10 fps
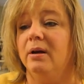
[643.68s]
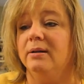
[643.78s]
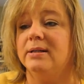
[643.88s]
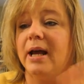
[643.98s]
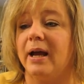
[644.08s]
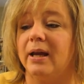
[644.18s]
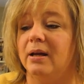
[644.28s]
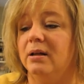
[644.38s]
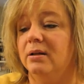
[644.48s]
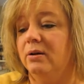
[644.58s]
tacky
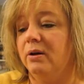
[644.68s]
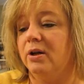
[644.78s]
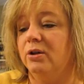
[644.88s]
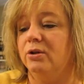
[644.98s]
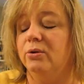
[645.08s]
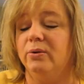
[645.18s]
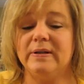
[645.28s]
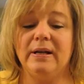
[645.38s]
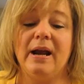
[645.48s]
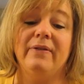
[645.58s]

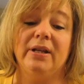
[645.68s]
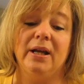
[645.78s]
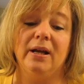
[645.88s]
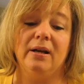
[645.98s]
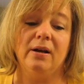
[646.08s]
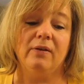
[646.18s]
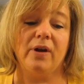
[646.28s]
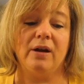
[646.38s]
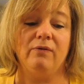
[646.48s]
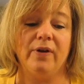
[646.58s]
glues and everything,
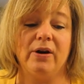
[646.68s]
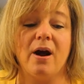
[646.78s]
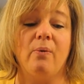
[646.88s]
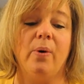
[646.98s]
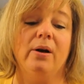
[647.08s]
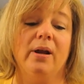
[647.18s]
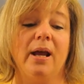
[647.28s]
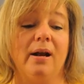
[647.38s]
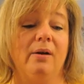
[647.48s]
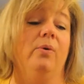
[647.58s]
and figure out where to
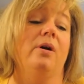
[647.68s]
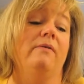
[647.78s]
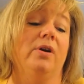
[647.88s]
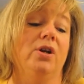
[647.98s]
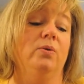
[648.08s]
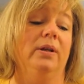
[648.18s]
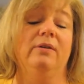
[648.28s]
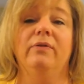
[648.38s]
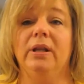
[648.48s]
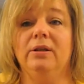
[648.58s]
get it wherever you
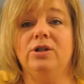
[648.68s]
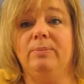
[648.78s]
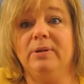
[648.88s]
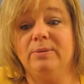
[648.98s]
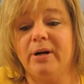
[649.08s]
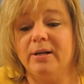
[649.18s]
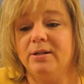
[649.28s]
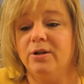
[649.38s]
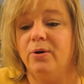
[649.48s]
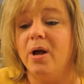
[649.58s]
live, and the cheapest price
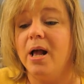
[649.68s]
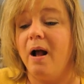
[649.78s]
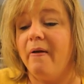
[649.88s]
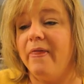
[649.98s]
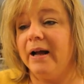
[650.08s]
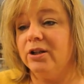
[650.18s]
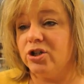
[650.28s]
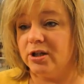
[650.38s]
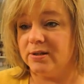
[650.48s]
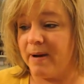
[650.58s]
too. That's
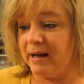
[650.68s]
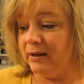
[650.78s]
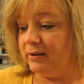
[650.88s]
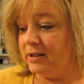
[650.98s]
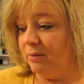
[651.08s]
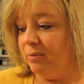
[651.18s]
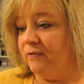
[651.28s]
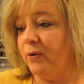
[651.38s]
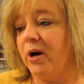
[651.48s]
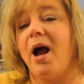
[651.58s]
just my little
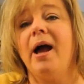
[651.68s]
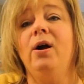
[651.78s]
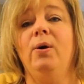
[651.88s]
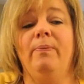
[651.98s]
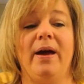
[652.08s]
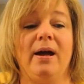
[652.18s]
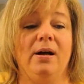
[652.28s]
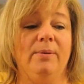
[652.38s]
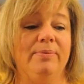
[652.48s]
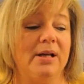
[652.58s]
tidbit for you. I hope that
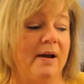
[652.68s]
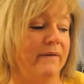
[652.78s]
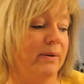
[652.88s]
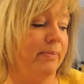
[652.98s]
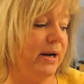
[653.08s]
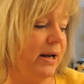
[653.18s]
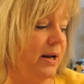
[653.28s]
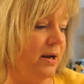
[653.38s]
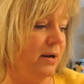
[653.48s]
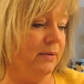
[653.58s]
helps
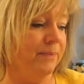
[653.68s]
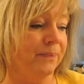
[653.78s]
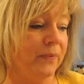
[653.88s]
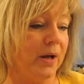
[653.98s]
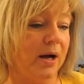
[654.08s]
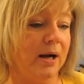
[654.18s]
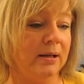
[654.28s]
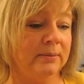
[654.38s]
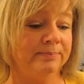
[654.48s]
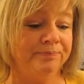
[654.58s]
everybody
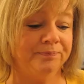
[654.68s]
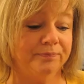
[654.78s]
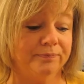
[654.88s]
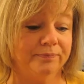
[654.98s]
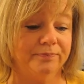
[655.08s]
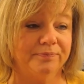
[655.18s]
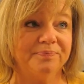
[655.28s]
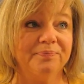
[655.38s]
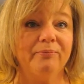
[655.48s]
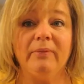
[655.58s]
and
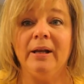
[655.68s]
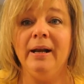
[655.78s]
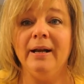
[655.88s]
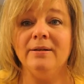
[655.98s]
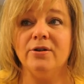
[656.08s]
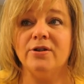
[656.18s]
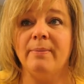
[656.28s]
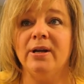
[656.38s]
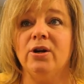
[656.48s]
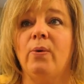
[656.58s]
answers
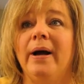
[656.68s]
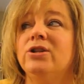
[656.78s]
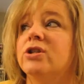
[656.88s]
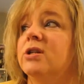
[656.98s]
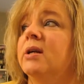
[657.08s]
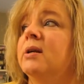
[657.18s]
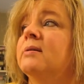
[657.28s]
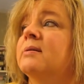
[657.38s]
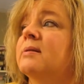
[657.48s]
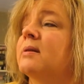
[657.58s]
some of your
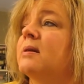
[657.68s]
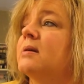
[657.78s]
questions.